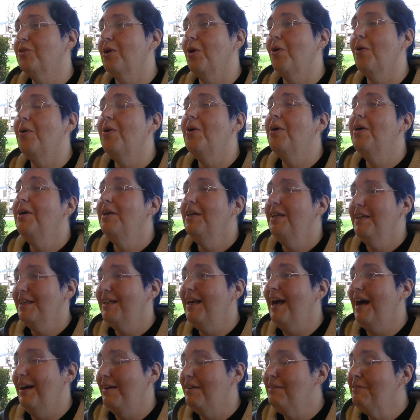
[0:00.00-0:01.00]
No, I know that.
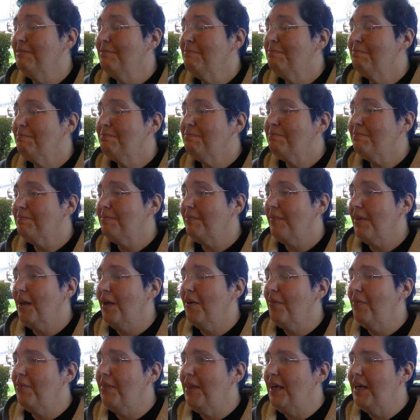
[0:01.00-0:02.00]
I'm saying
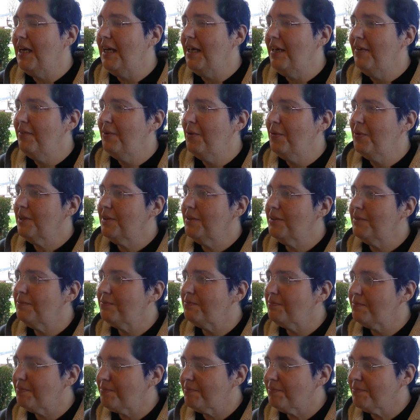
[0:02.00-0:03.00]
it's so funny they say that
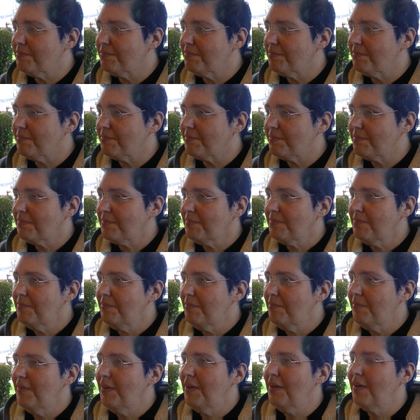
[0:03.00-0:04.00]
when they admit
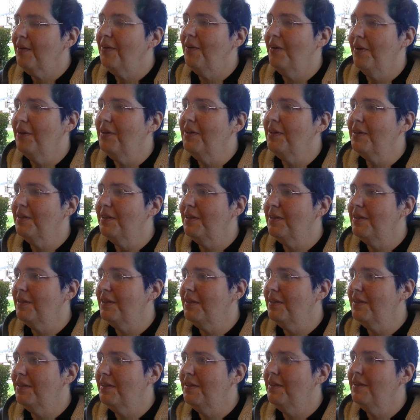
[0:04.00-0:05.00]
Jesus changed stuff.
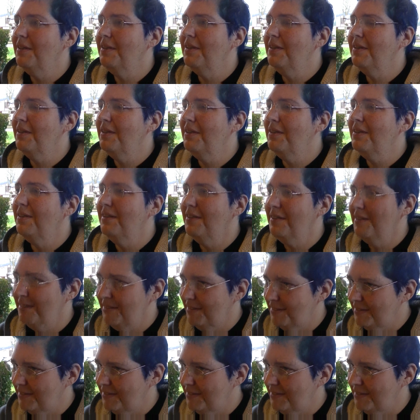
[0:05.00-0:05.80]
Well, then he's not the same.